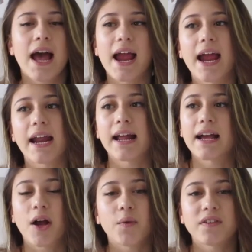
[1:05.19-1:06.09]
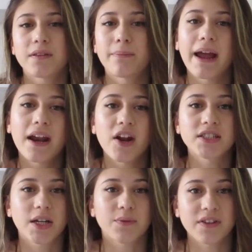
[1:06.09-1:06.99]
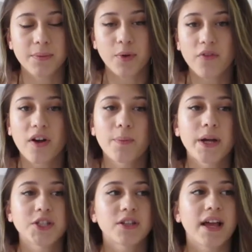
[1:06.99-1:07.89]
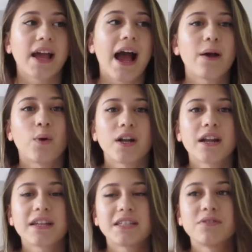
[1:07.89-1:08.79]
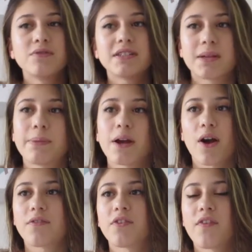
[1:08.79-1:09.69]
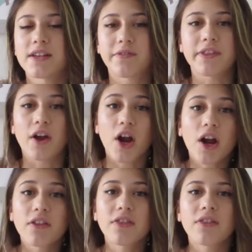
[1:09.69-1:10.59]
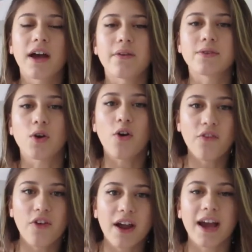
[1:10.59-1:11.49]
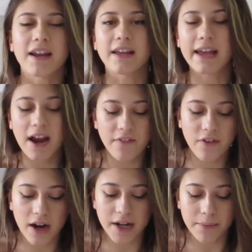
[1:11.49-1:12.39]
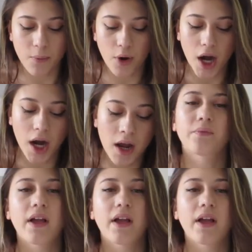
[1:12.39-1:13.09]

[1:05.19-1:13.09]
And I got rid of the banners, I got rid of the profile picture, like I wanted it to disappear off the face of the earth. I was over it, I didn't care for it anymore.